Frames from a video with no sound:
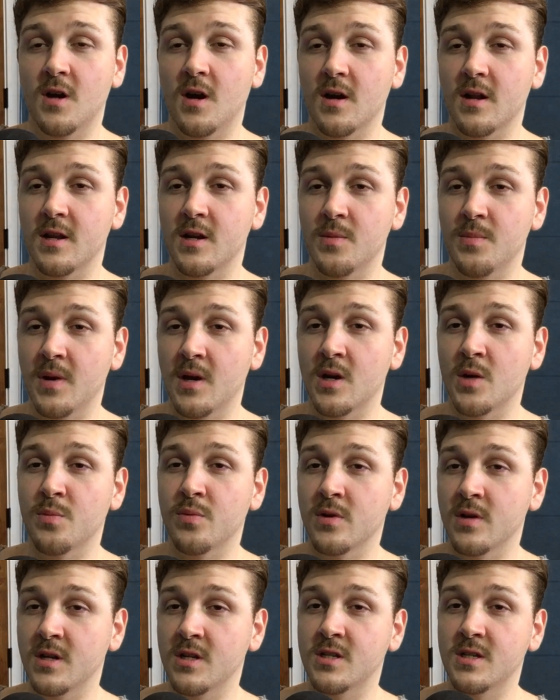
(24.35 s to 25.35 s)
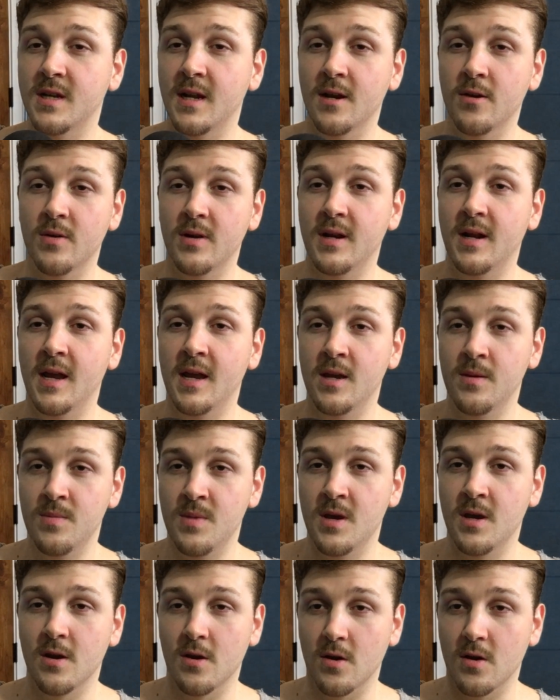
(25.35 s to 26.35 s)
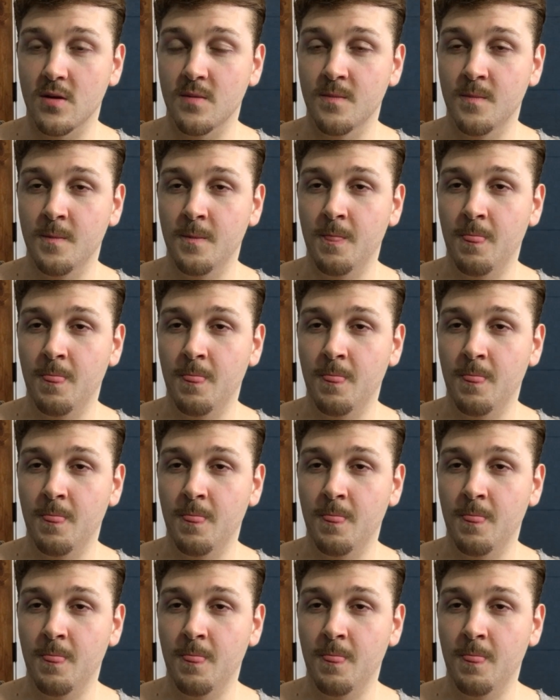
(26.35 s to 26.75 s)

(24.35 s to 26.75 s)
we're talking about a pretty scary game here.